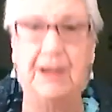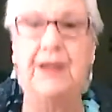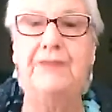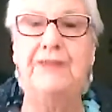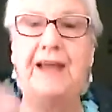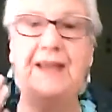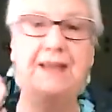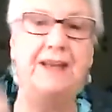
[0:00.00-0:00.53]

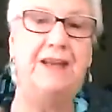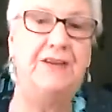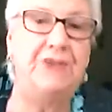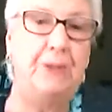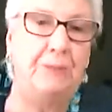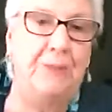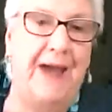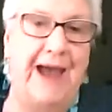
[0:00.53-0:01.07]
That
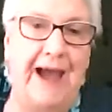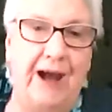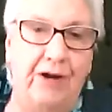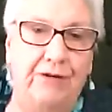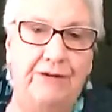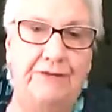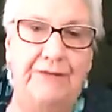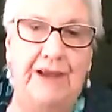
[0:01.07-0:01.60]
the
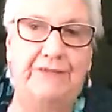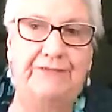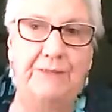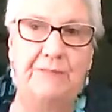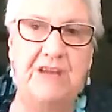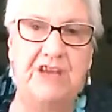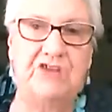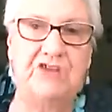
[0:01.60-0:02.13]
power of
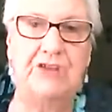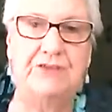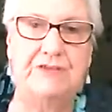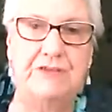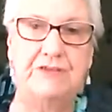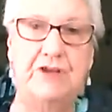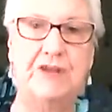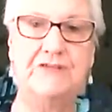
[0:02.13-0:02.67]
affirmations
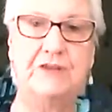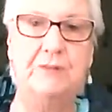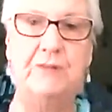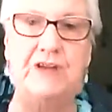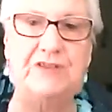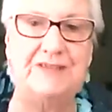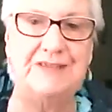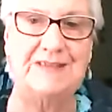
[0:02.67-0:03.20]
is not so
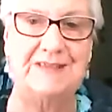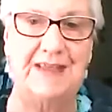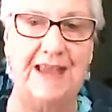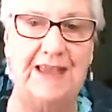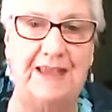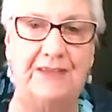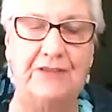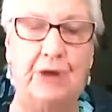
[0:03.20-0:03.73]
much the
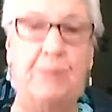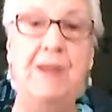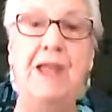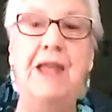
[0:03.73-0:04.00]
saying them,